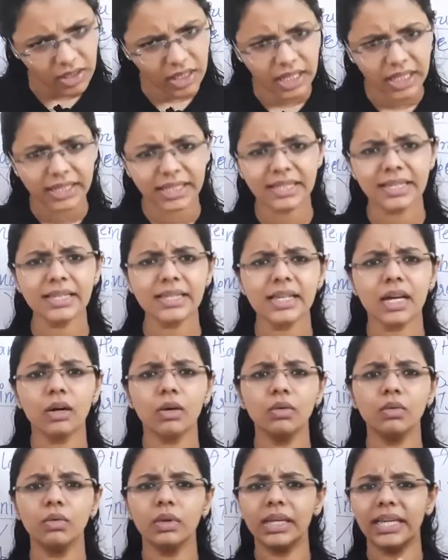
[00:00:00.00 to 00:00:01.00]
this is
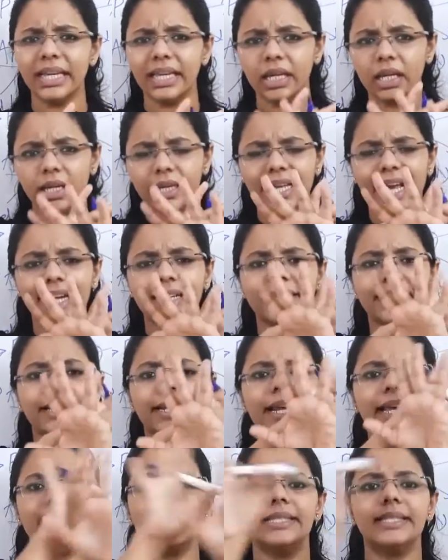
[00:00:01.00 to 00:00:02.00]
how he
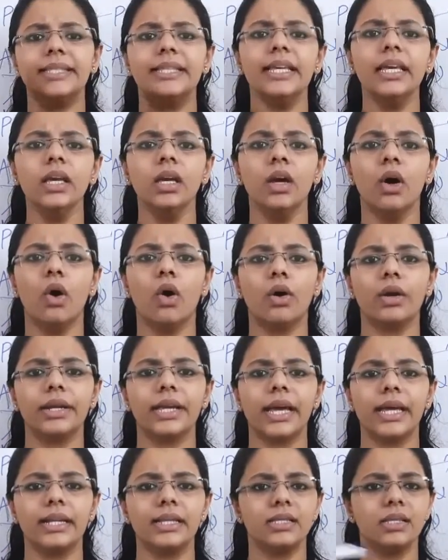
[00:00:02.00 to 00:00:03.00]
categorized the
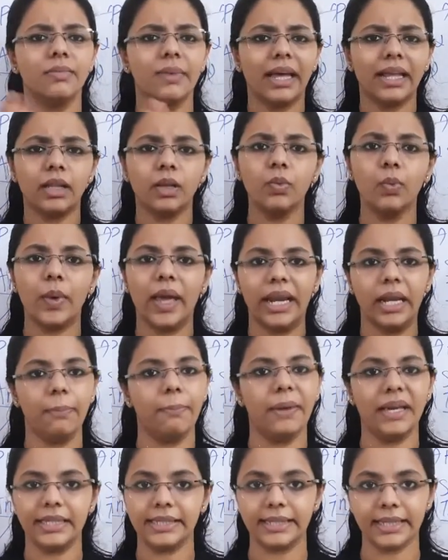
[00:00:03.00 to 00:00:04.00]
organism at the very
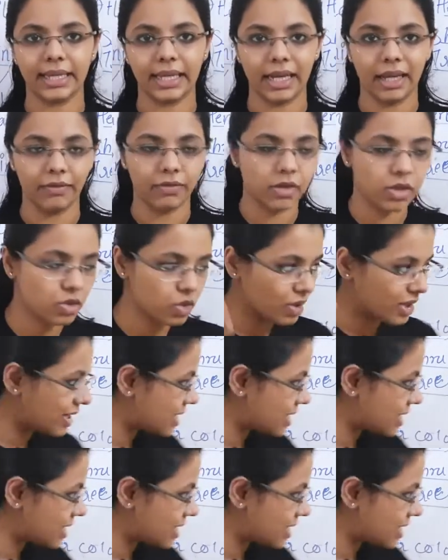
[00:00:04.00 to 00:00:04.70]
basic level. So